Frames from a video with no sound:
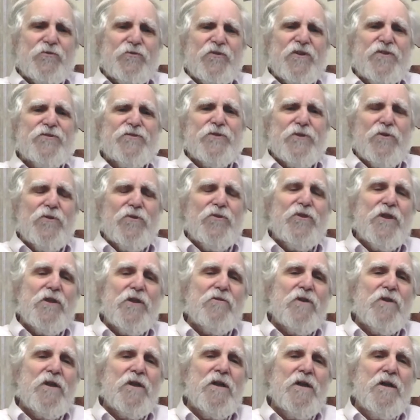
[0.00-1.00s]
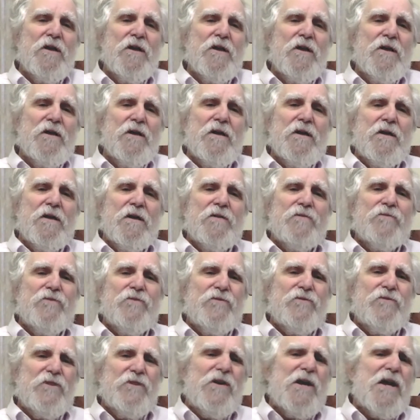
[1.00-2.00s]
physical theory.
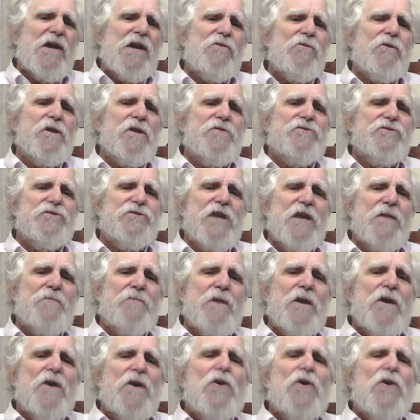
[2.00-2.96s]
Very cheap.